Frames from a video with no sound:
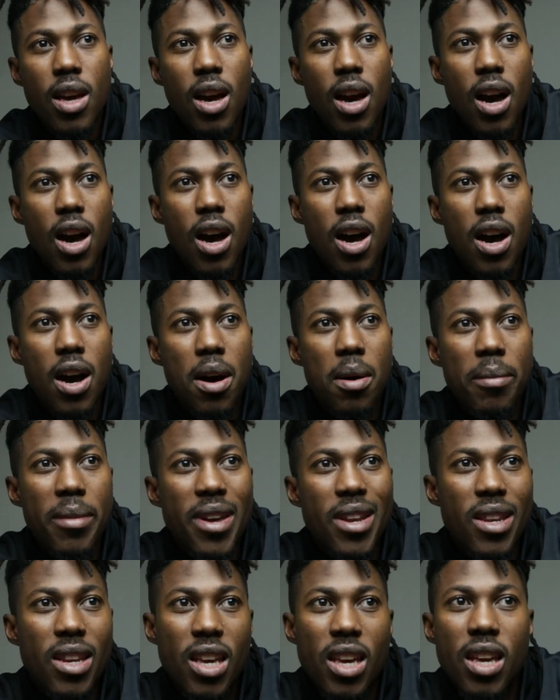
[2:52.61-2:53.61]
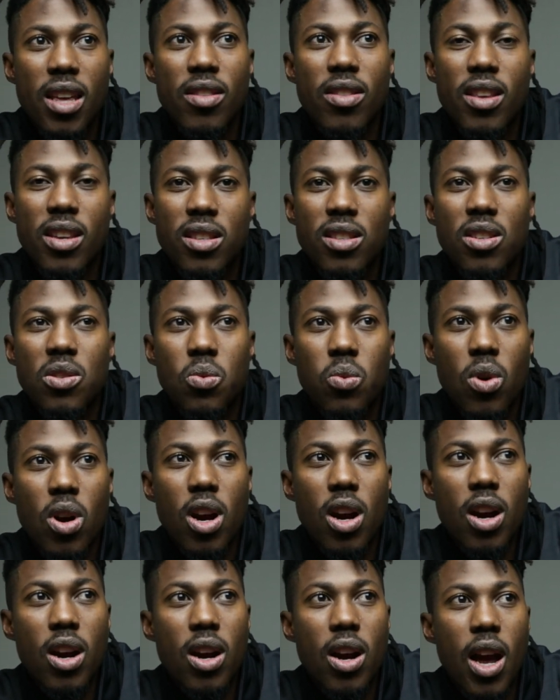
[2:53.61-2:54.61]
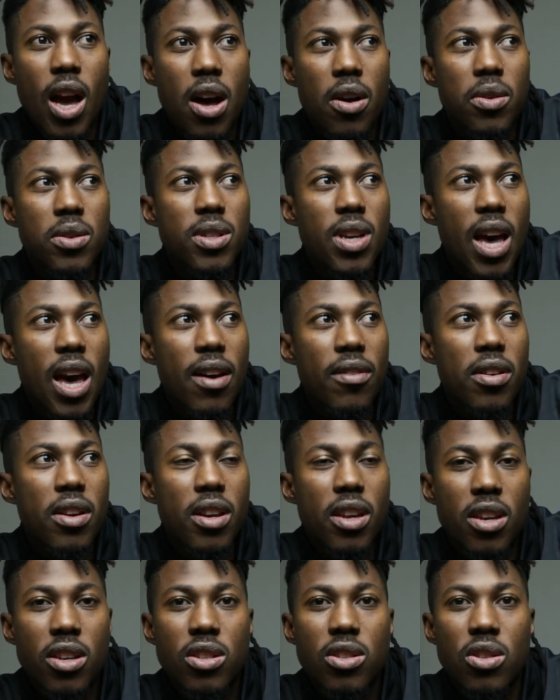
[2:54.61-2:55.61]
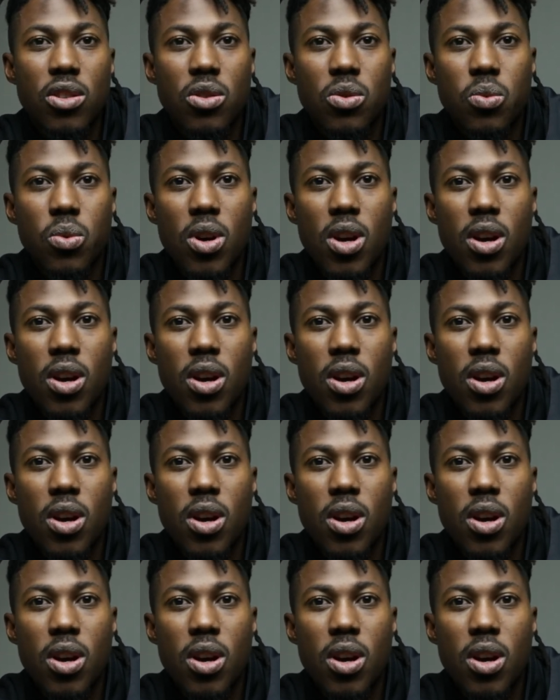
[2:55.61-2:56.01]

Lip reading: And then this is where I was having issues